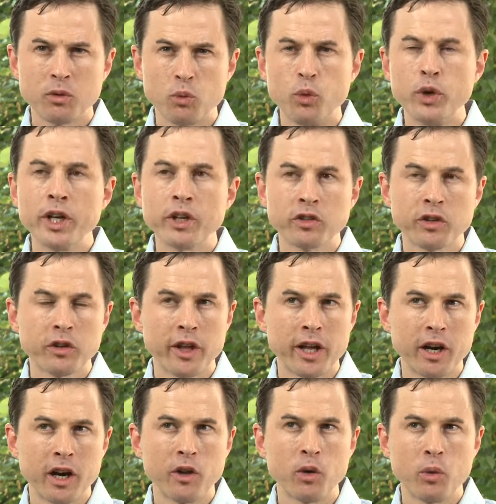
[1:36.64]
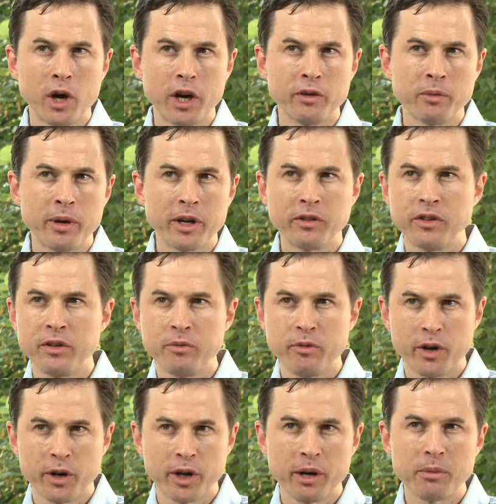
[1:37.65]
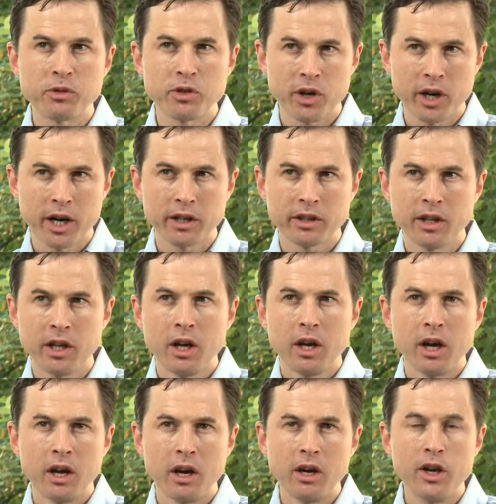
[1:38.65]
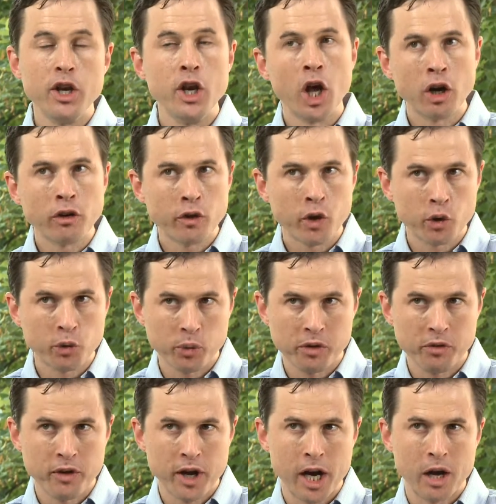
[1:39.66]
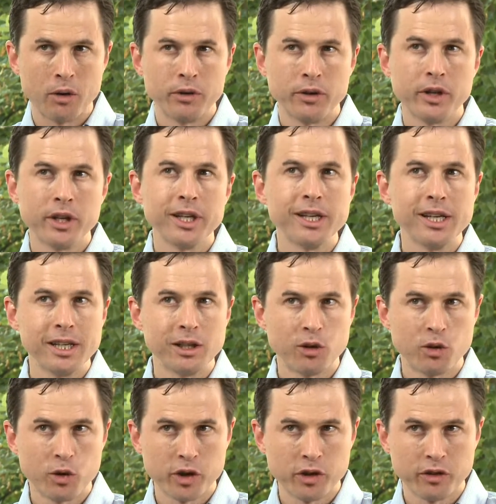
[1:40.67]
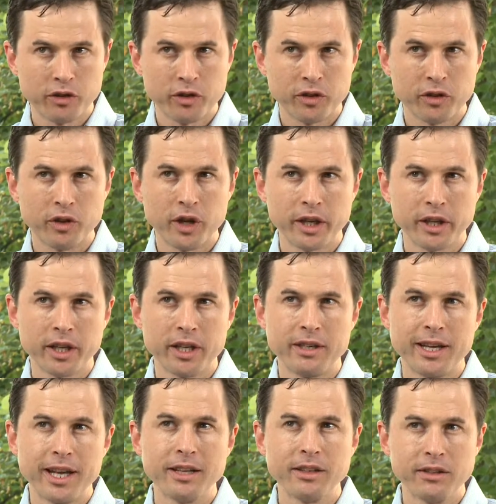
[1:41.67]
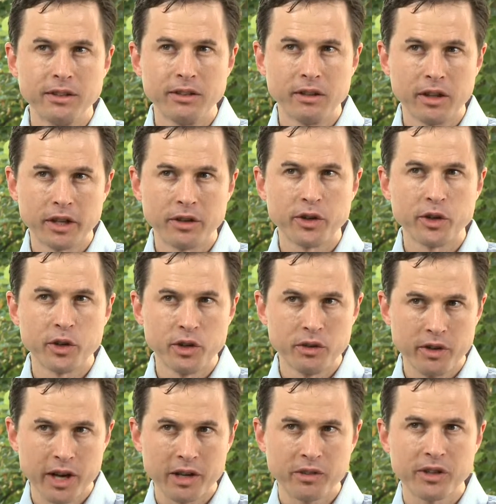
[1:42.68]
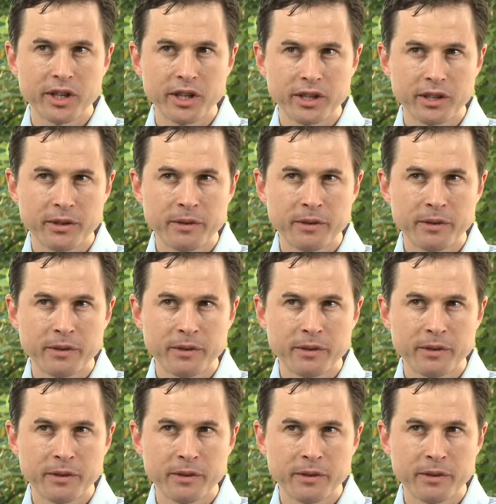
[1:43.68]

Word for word: risk that otherwise might seem very abstract. Uh, none of those we found increased the like, intended likelihood to vaccinate.